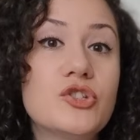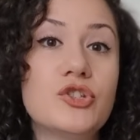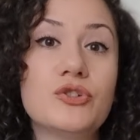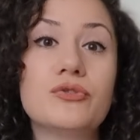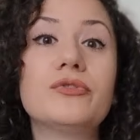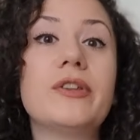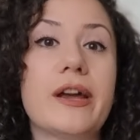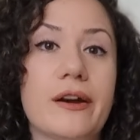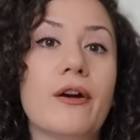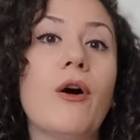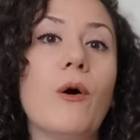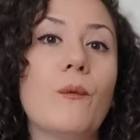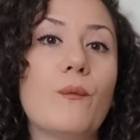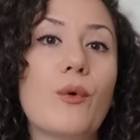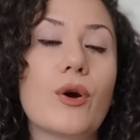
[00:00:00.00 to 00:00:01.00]
do their
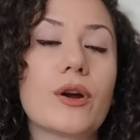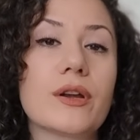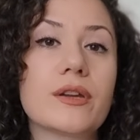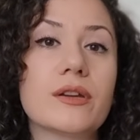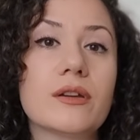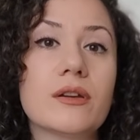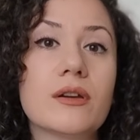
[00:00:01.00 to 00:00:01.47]
homework.